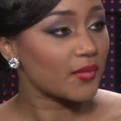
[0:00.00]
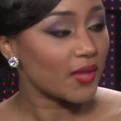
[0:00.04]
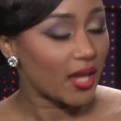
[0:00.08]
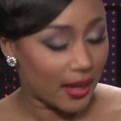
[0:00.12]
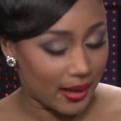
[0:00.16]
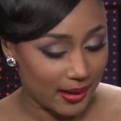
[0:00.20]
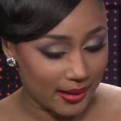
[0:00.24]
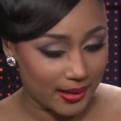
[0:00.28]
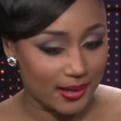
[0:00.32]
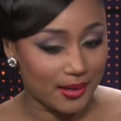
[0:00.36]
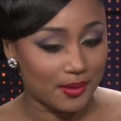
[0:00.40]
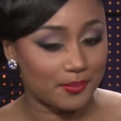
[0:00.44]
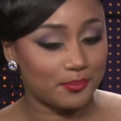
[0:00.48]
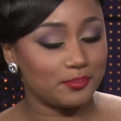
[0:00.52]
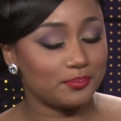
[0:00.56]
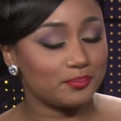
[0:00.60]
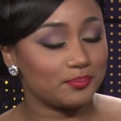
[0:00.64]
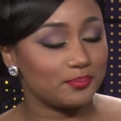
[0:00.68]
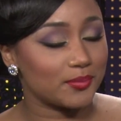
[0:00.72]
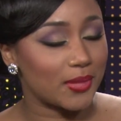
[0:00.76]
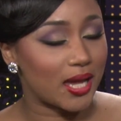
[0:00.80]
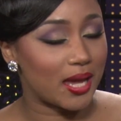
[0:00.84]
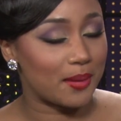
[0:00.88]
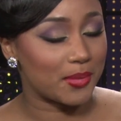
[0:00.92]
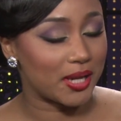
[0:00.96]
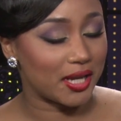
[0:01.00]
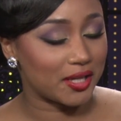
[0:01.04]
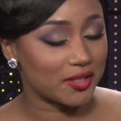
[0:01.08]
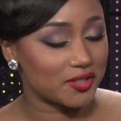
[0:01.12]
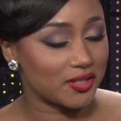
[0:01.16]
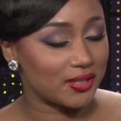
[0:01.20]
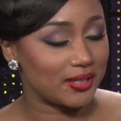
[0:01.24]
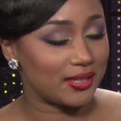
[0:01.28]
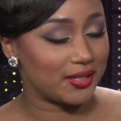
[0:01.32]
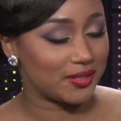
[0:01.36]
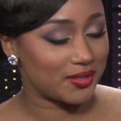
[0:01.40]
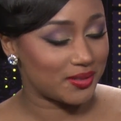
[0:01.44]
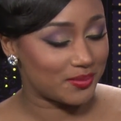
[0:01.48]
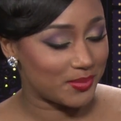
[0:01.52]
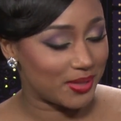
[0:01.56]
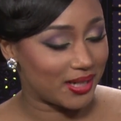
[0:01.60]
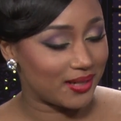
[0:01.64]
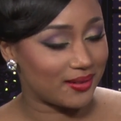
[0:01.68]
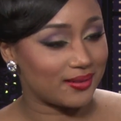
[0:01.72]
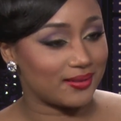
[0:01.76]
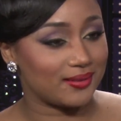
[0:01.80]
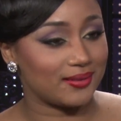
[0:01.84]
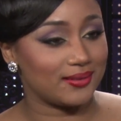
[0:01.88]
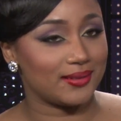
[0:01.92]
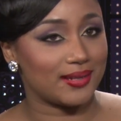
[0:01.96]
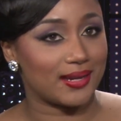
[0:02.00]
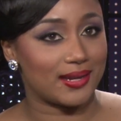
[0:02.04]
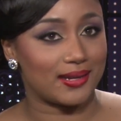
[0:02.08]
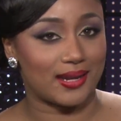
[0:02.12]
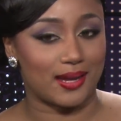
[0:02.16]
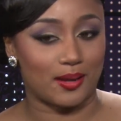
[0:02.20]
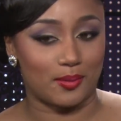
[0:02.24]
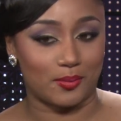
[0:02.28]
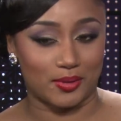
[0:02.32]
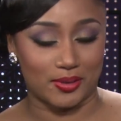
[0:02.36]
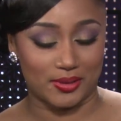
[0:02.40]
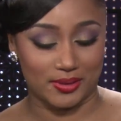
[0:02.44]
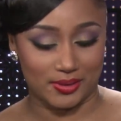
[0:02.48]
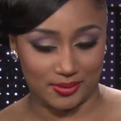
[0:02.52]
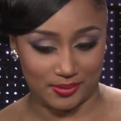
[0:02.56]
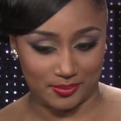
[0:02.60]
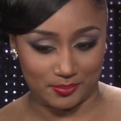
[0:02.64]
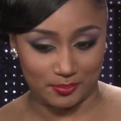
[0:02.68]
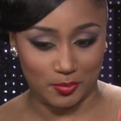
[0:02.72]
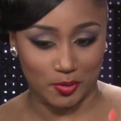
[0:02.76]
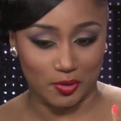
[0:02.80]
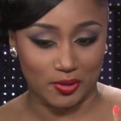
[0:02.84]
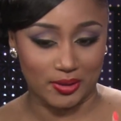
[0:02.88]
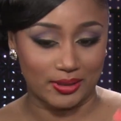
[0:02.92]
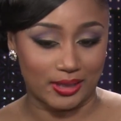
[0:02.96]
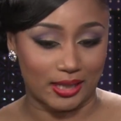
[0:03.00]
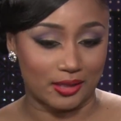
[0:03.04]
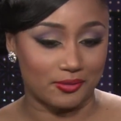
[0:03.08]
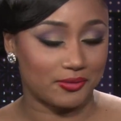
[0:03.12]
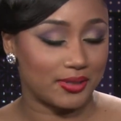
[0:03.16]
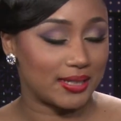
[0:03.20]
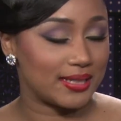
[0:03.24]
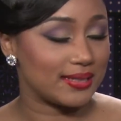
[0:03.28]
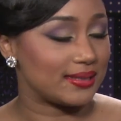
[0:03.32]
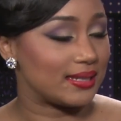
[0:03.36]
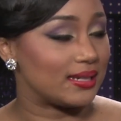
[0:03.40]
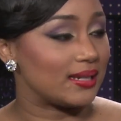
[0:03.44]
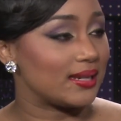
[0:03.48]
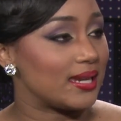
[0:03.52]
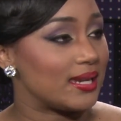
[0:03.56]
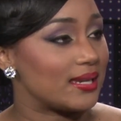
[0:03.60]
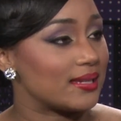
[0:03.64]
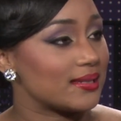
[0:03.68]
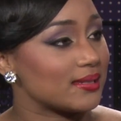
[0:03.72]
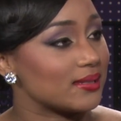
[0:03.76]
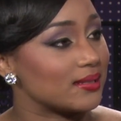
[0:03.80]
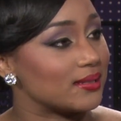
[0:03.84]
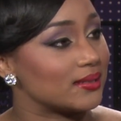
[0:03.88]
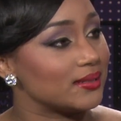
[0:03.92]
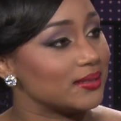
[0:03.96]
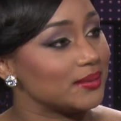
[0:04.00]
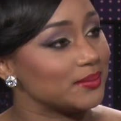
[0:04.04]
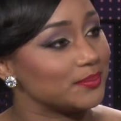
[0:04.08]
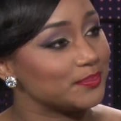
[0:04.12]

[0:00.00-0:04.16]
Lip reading: I am. I'm actually a Jamaican and I was born and raised in Kingston.